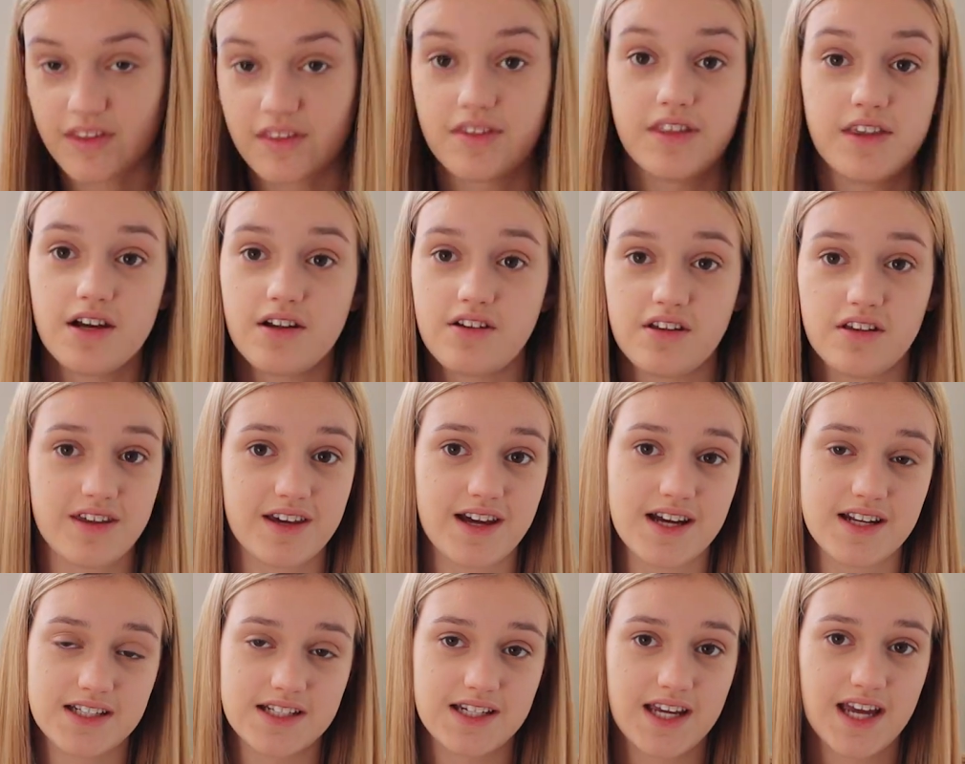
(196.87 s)
The only
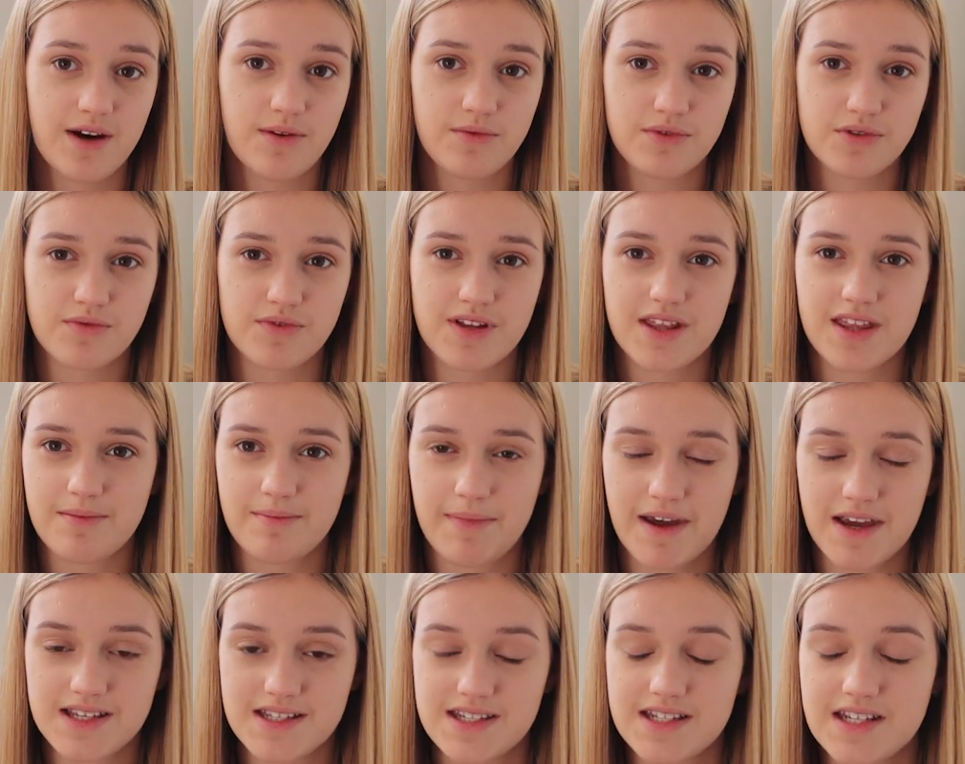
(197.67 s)
thing I didn't get was really the
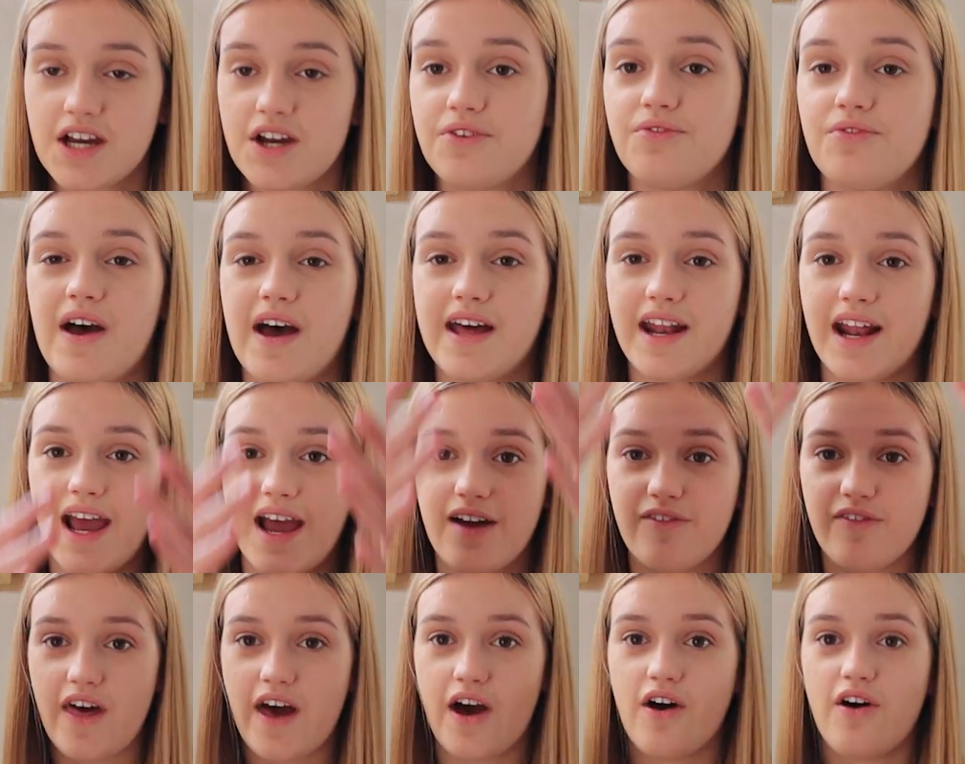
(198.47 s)
base stuff, and I
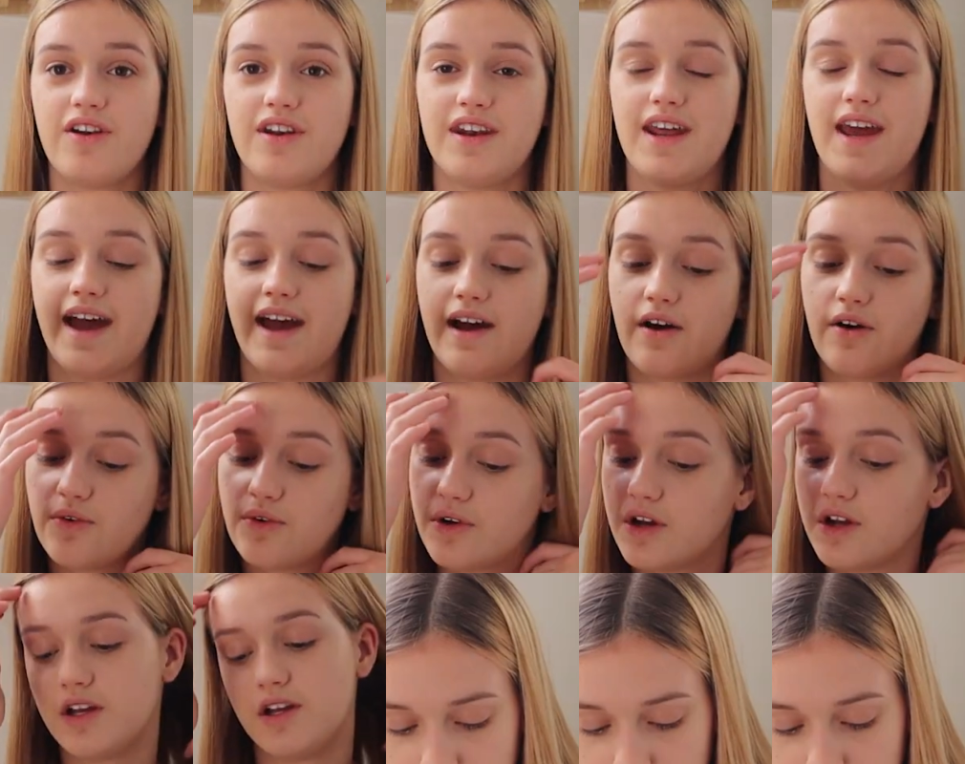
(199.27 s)
have that on now.